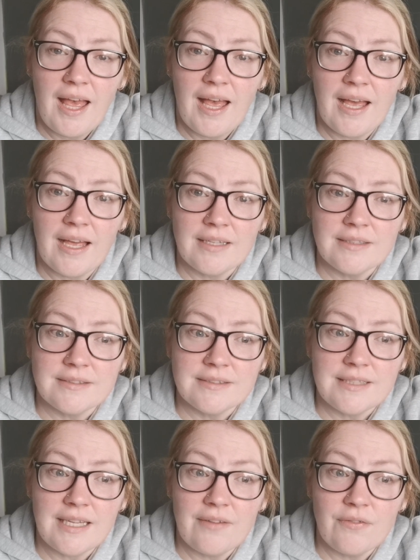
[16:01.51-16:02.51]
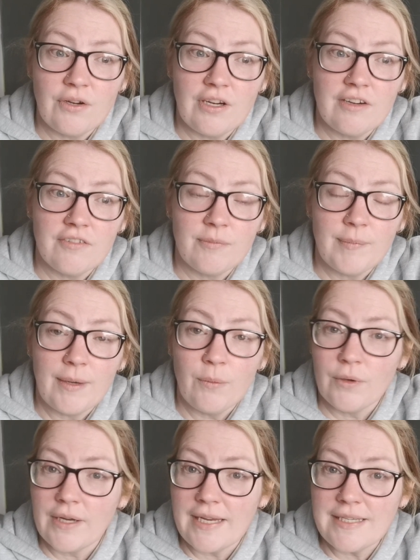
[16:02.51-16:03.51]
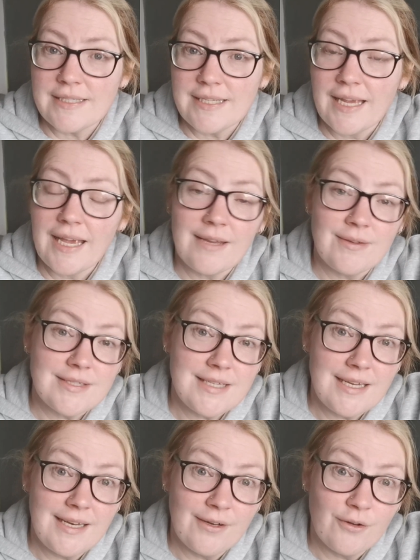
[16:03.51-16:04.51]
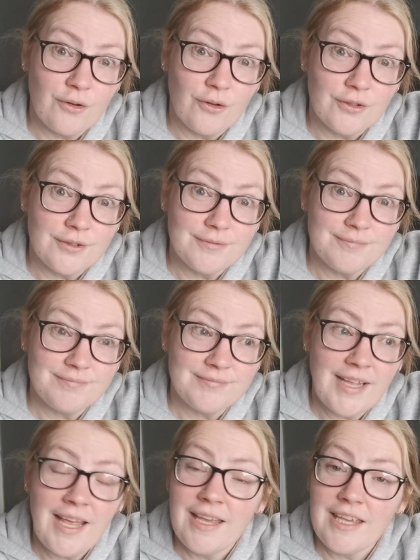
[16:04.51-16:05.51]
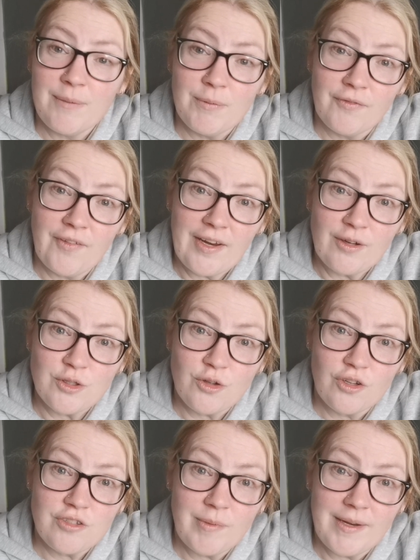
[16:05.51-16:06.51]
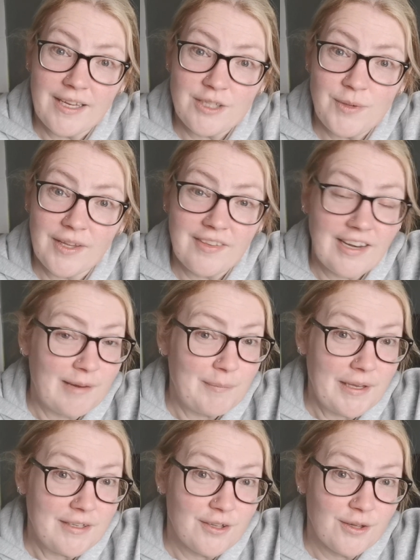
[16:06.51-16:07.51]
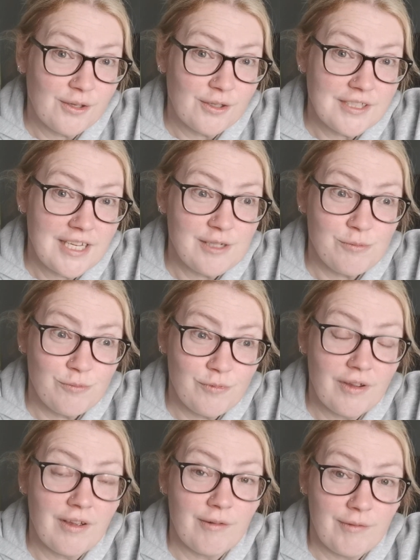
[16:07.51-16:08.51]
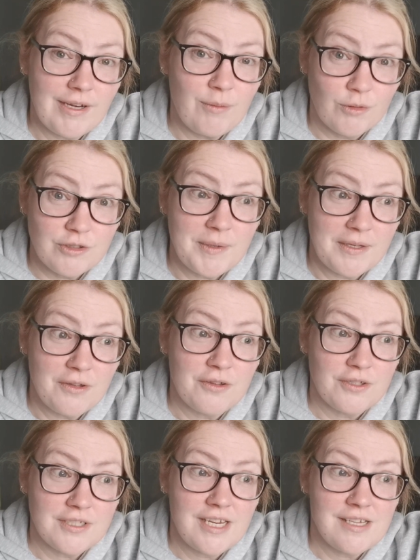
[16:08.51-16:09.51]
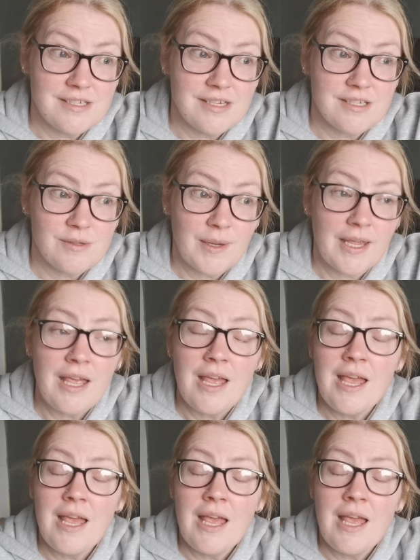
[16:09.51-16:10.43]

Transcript: And if you're here for my what I eat in a day, I will see you later on. Keep your fingers crossed for me next week that I'm into the 13s. I really want to be in the 13s this week.